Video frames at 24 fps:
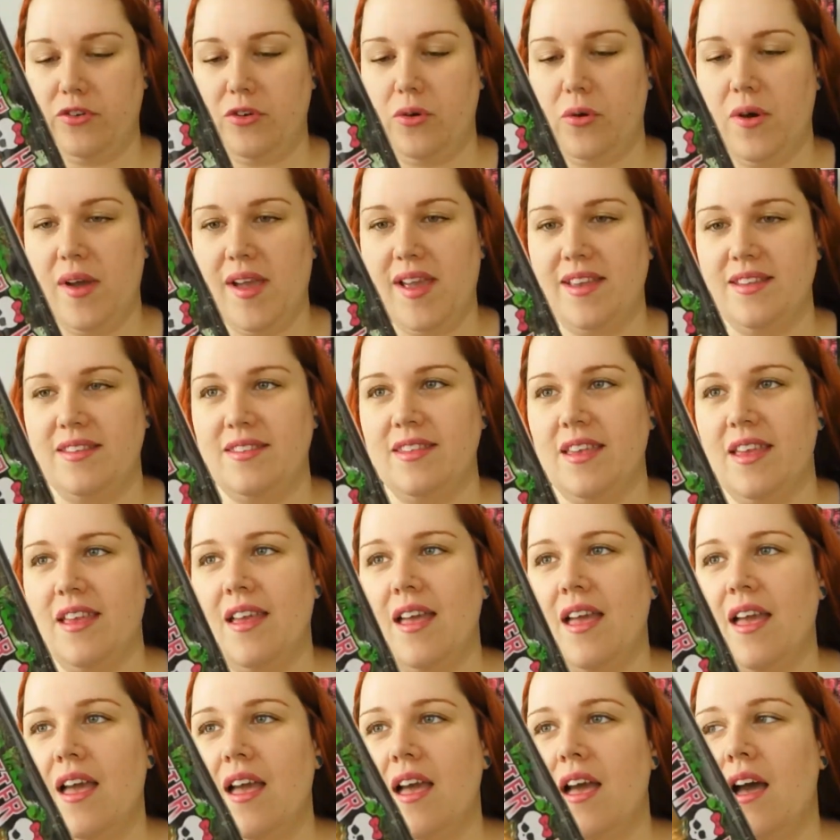toys
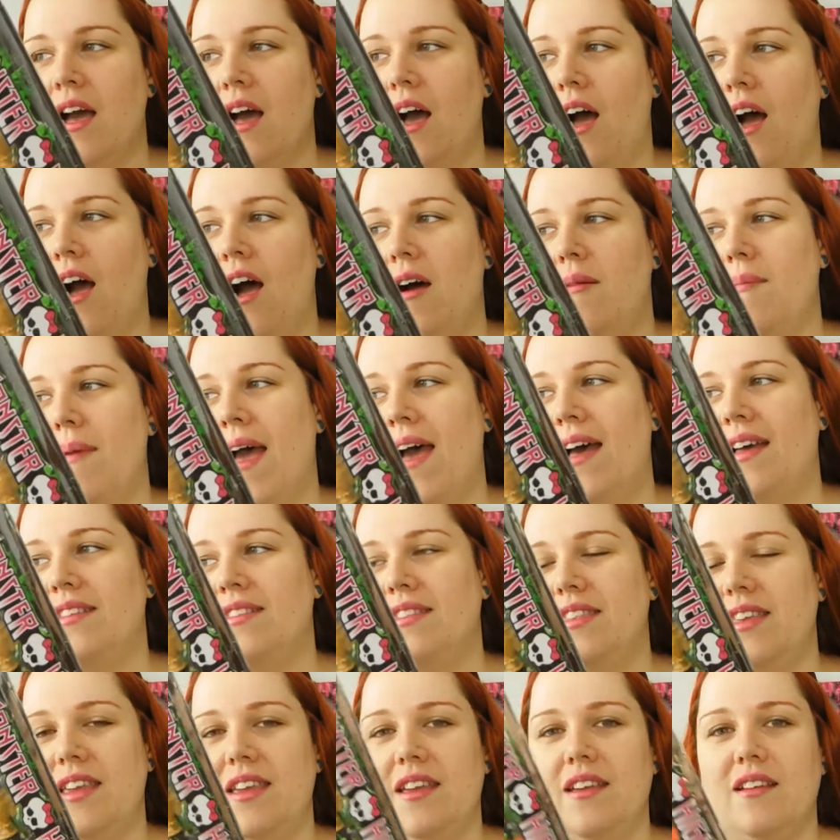as
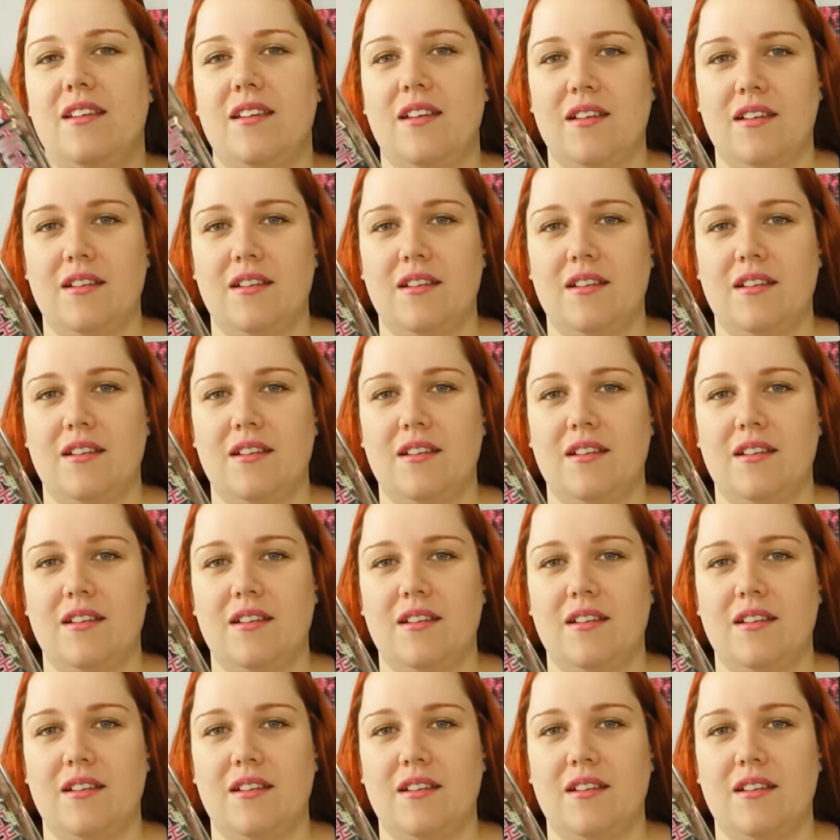you